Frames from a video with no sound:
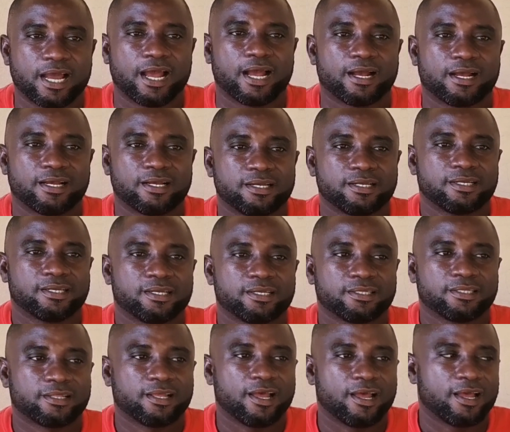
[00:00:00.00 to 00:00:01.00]
Scar,
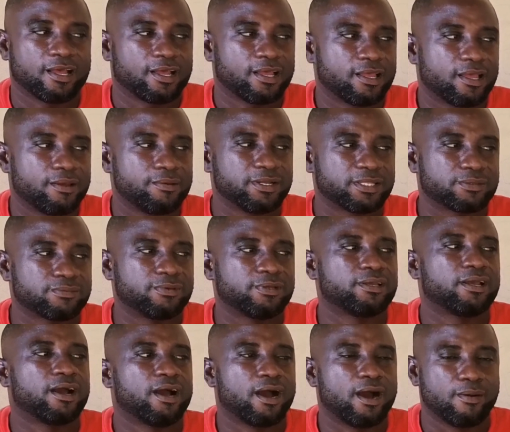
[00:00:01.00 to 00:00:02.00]
now, let
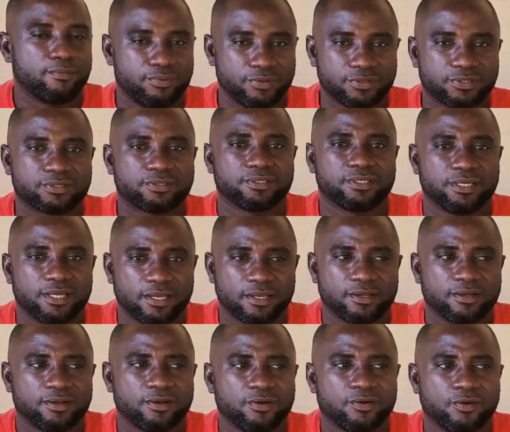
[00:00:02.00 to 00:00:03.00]
me up with 3
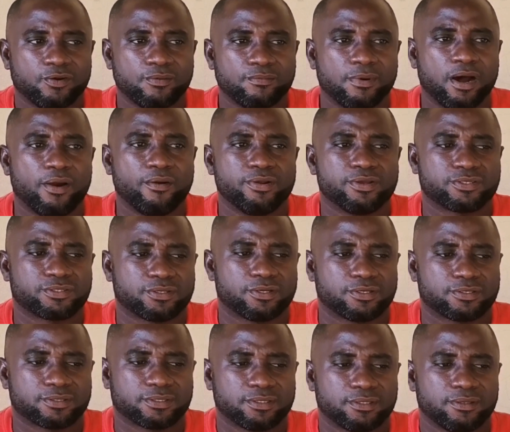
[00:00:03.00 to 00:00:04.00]
years. human
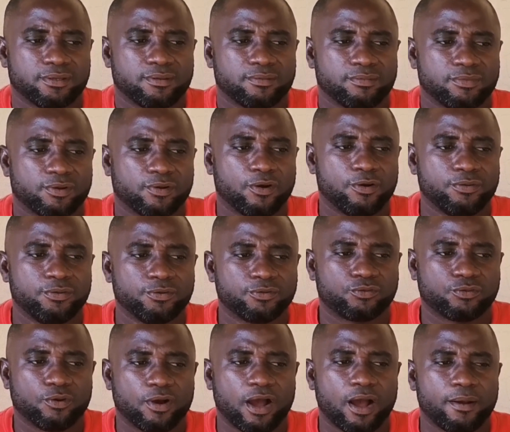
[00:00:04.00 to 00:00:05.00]
resource. Because
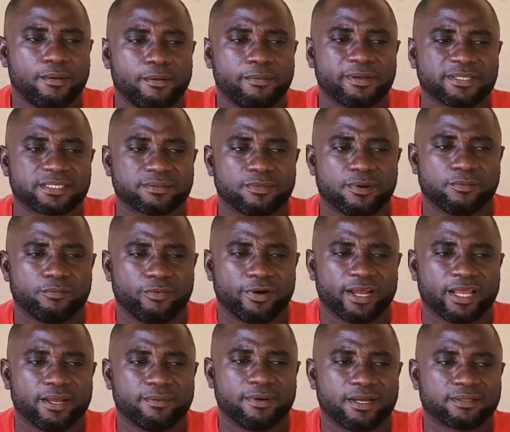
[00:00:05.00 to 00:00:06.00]
you too have a vessel
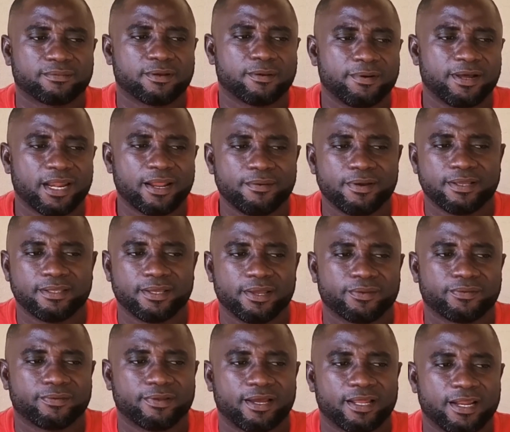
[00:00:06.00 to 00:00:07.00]
boy, but we have
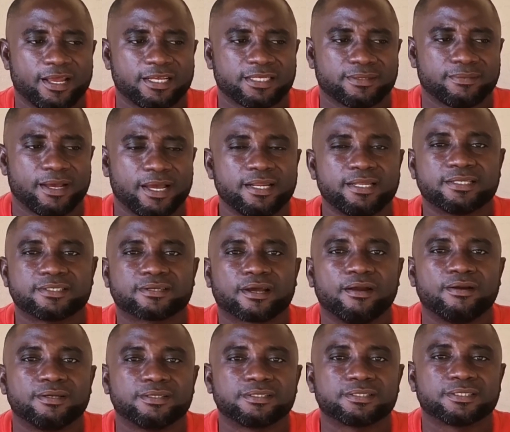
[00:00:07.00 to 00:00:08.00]
a share and as about
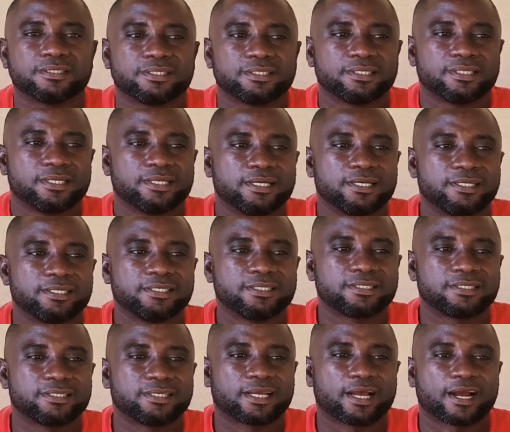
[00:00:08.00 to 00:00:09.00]
this courage. And
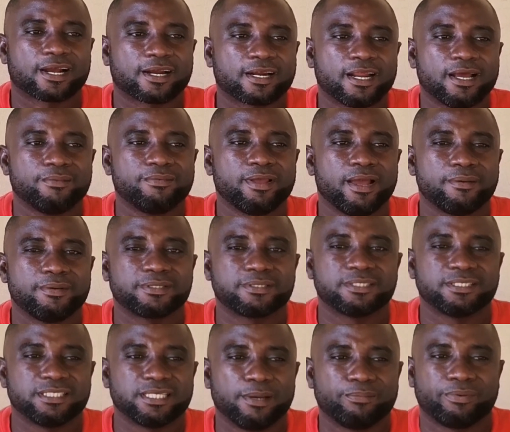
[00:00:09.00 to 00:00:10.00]
then I cried
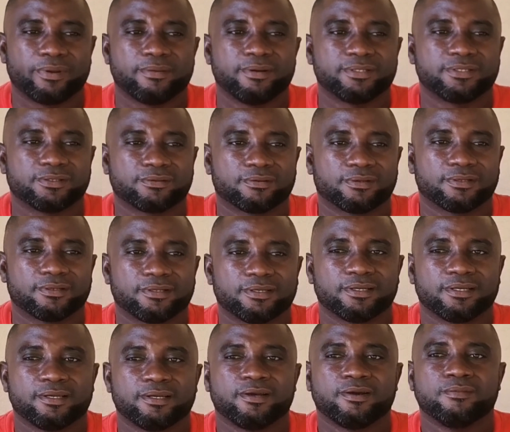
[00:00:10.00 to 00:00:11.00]
everything here from where to
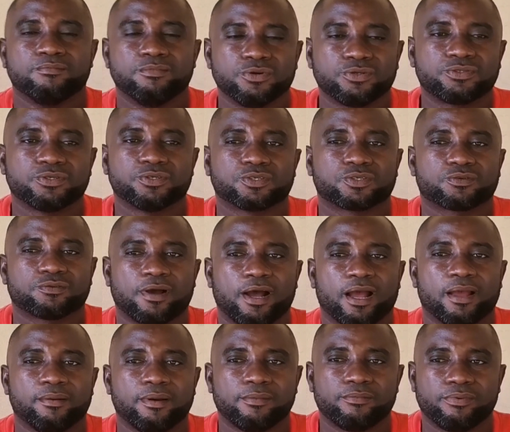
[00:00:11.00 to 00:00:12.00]
come. Books in
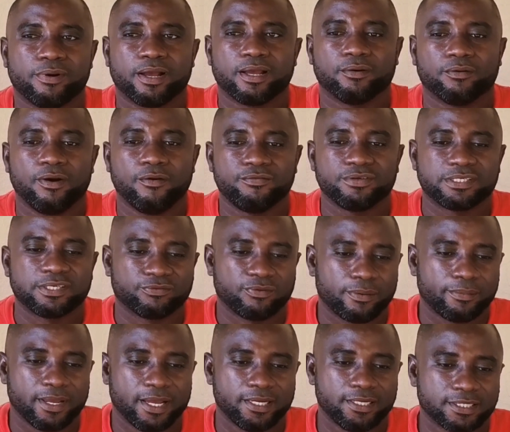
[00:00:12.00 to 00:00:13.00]
Swah, I have a boy, what
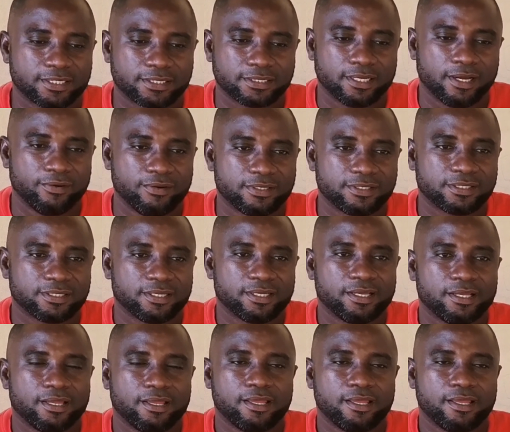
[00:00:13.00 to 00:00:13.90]
vision for me additionaries?